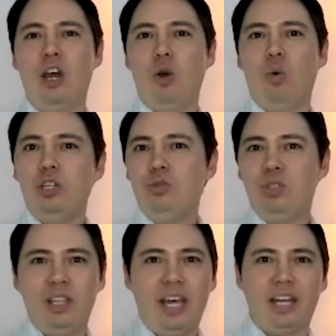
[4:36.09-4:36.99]
Where do you
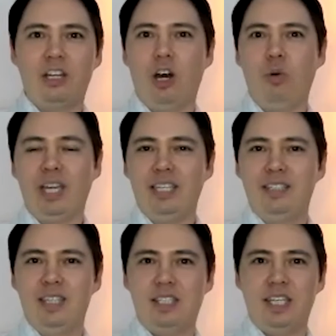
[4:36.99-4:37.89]
see that going? Is
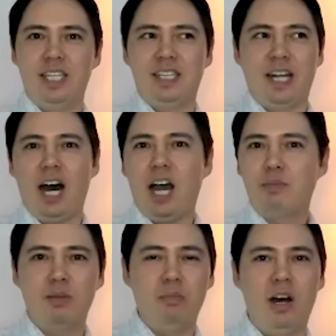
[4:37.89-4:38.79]
it a
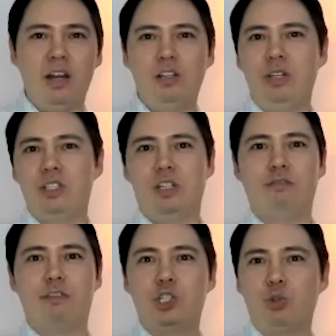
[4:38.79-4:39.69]
hybrid model? Is it a
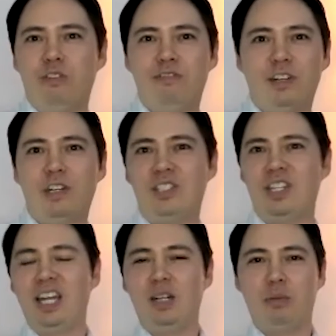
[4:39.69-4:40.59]
virtual first and
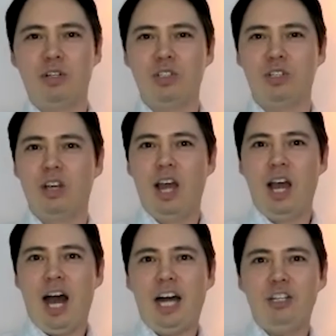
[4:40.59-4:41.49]
then in person?
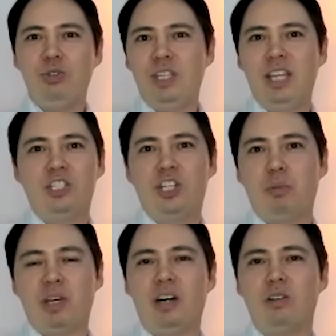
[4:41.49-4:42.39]
How do you see that
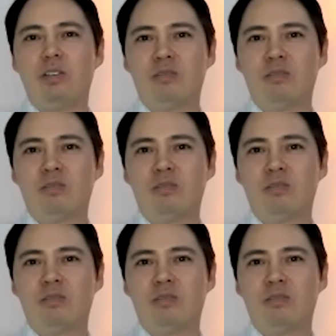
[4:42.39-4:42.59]
shaping out?